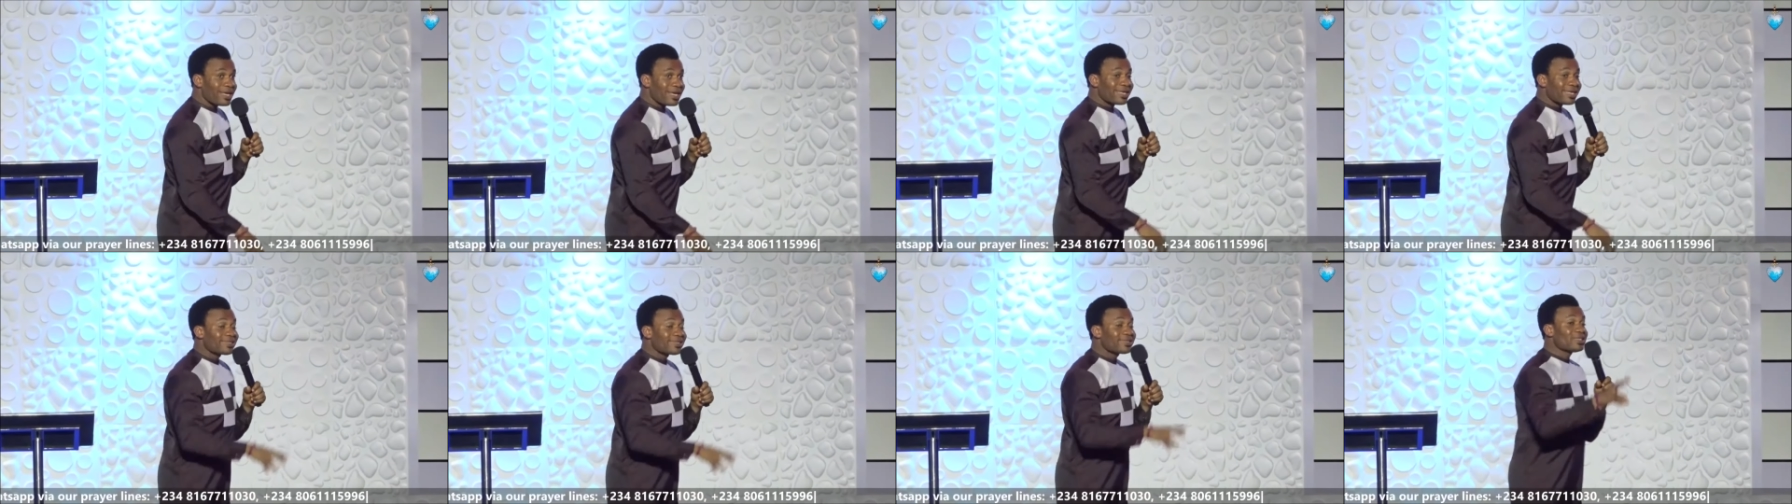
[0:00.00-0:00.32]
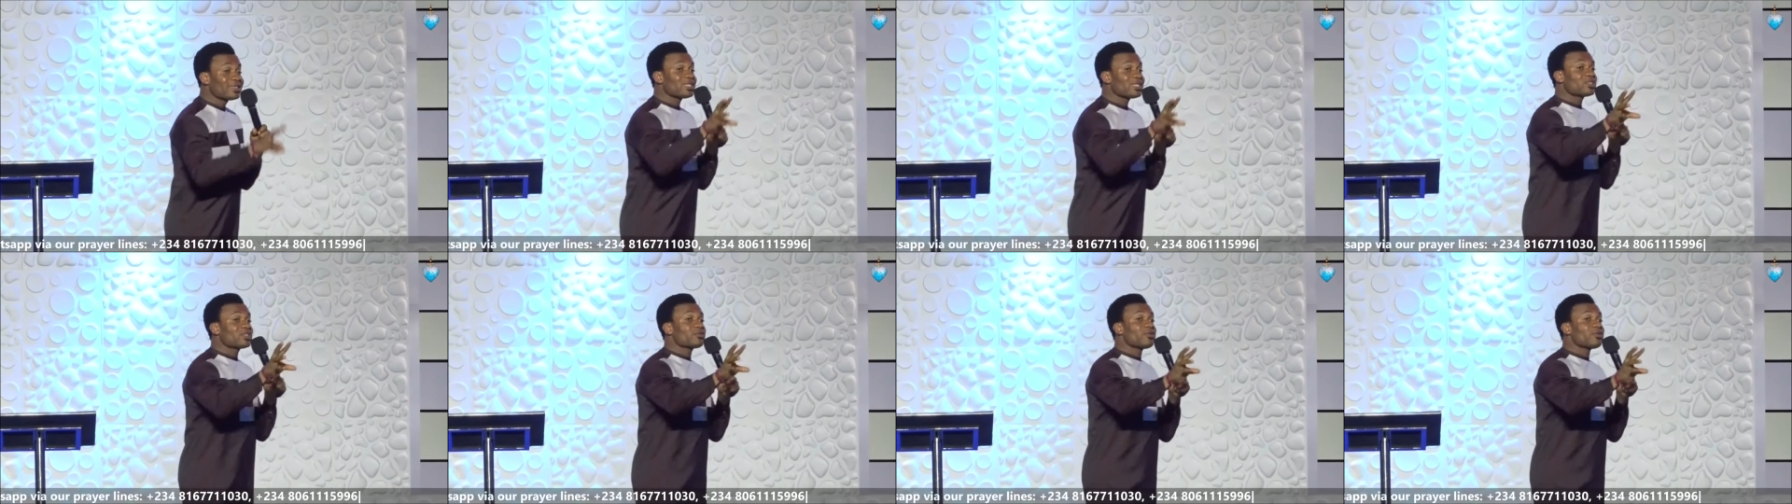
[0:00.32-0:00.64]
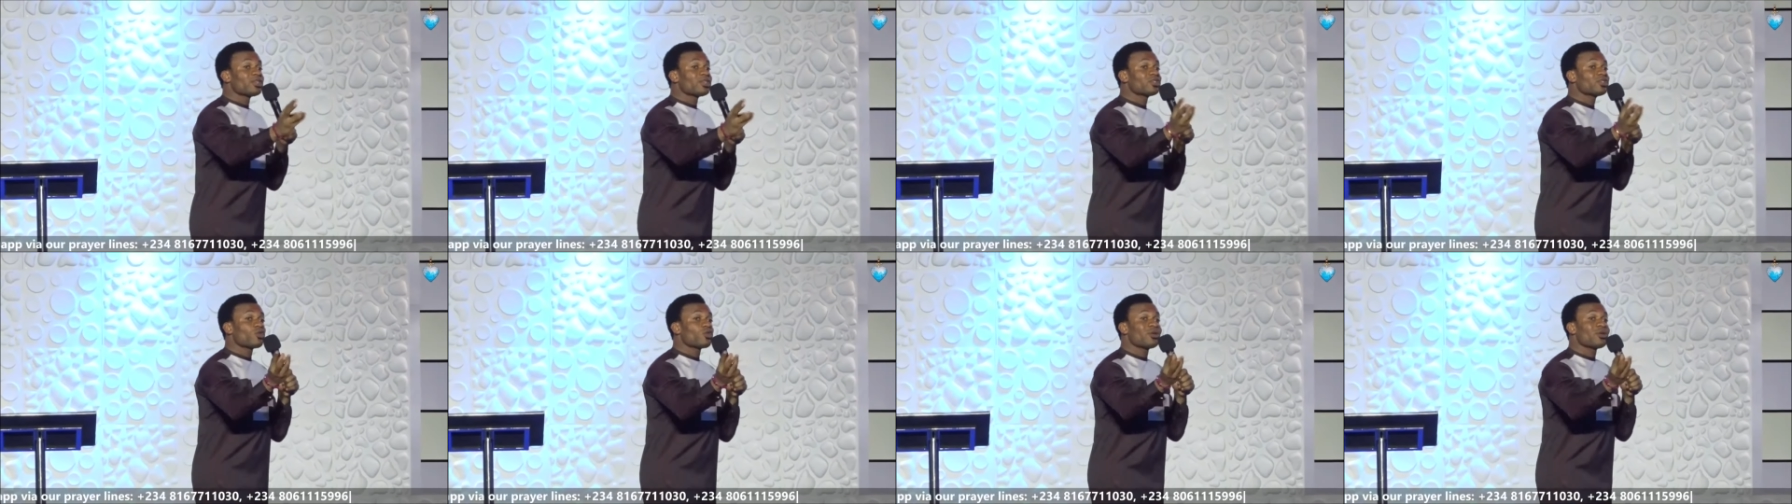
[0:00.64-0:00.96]

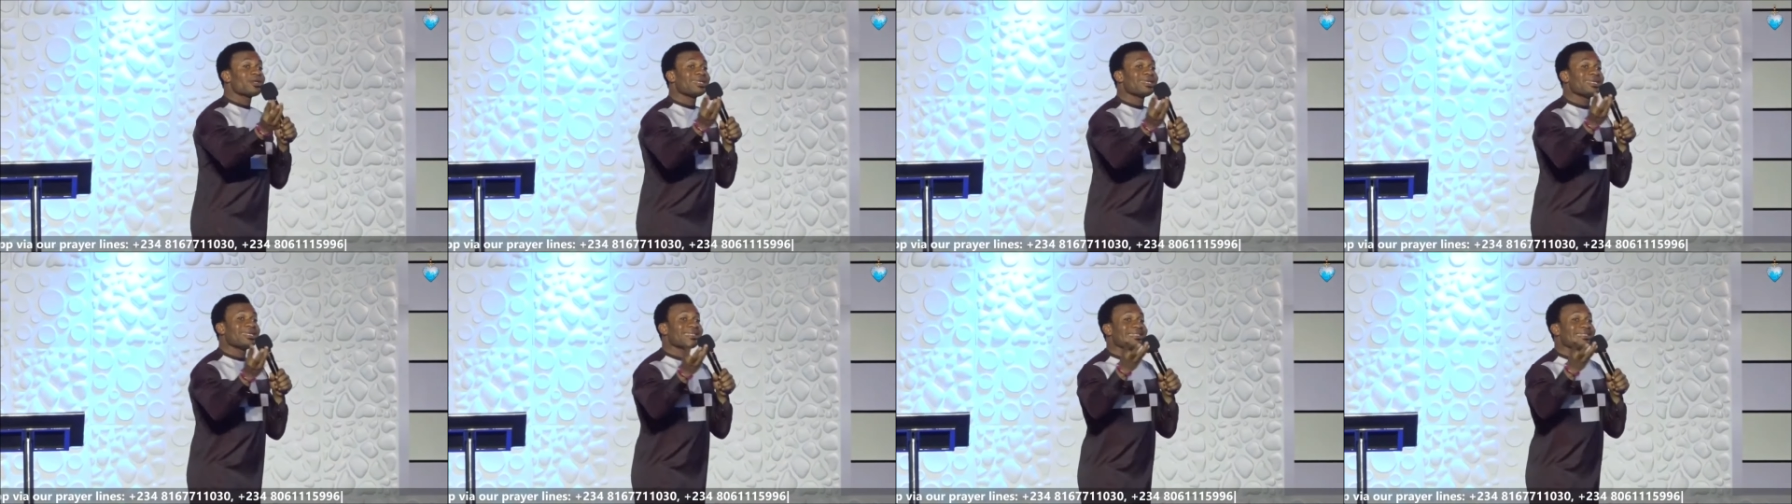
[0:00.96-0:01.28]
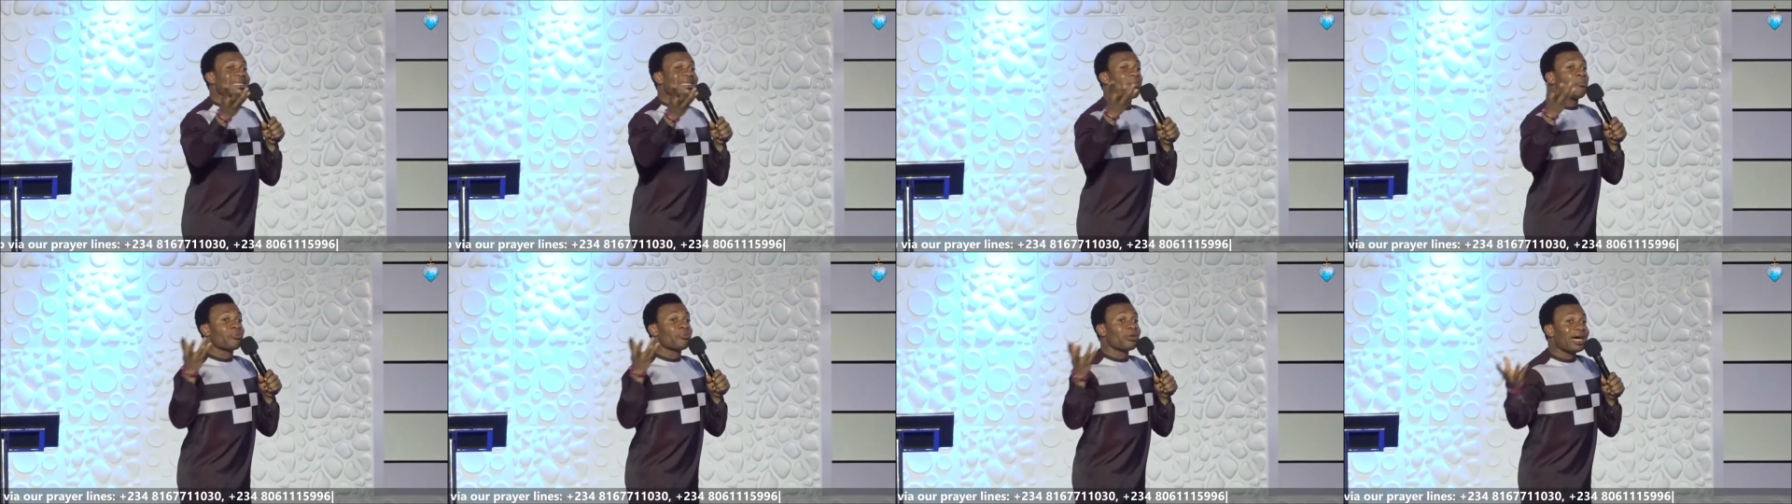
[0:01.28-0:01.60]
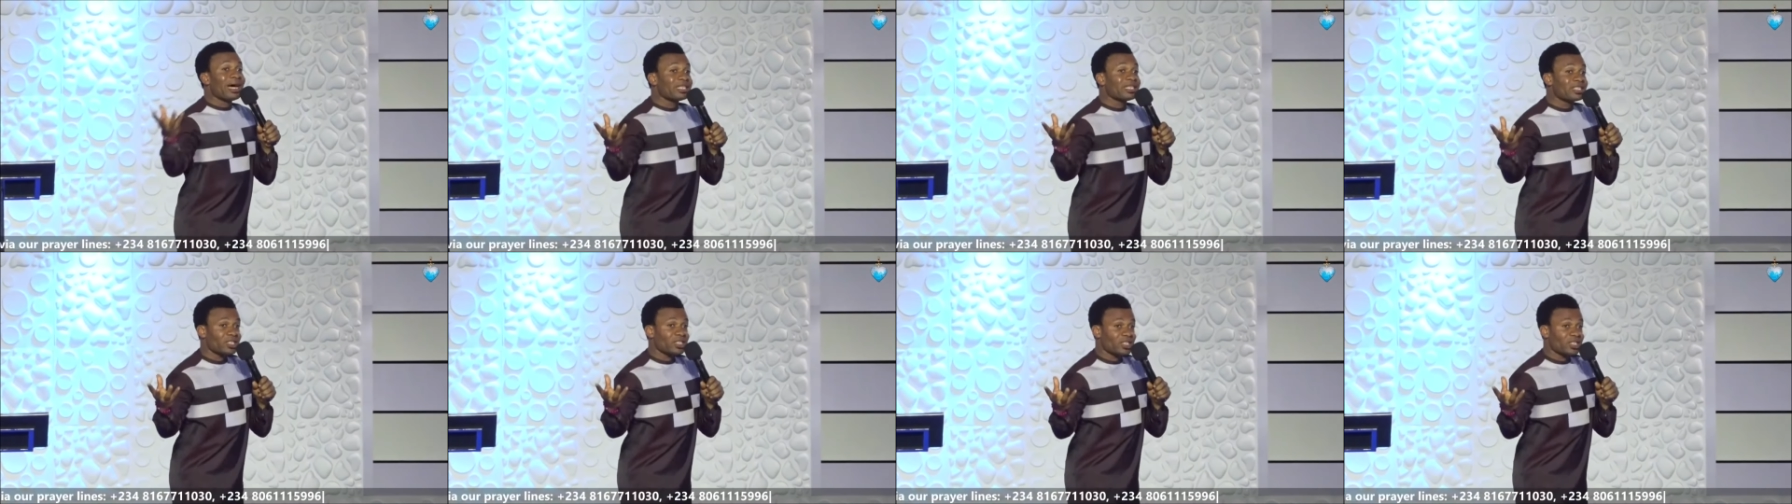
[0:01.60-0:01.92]
Situation is a
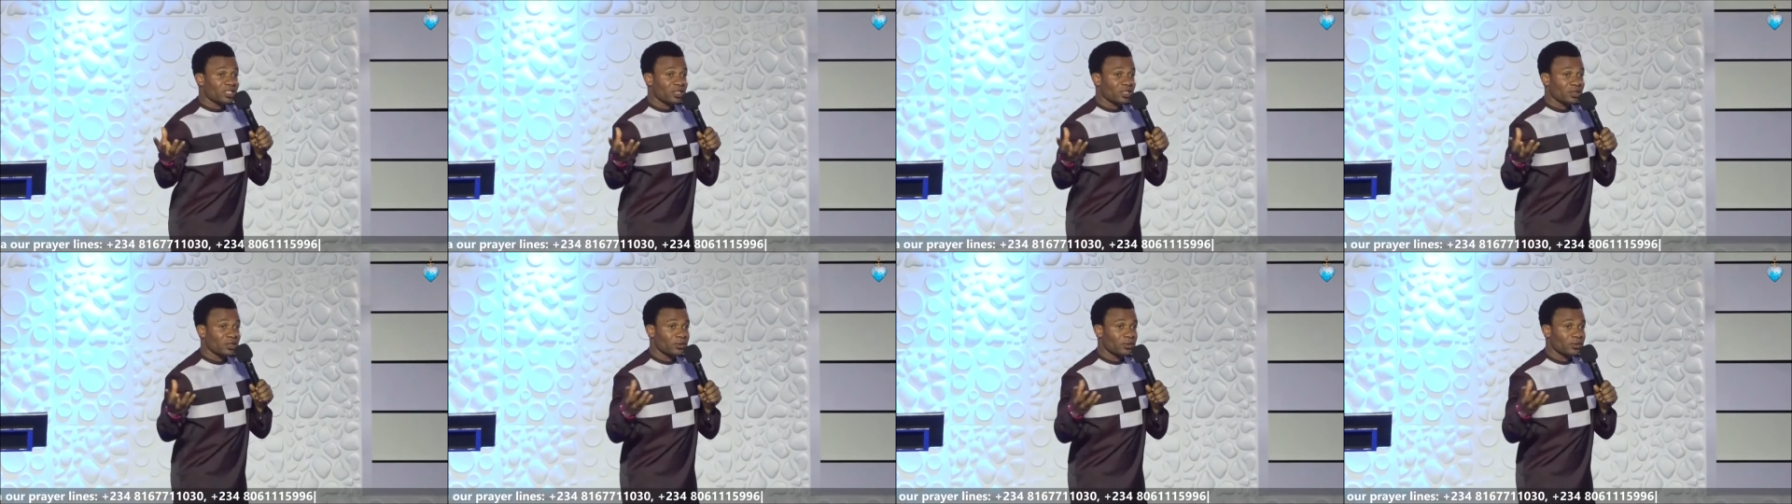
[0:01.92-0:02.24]
branch.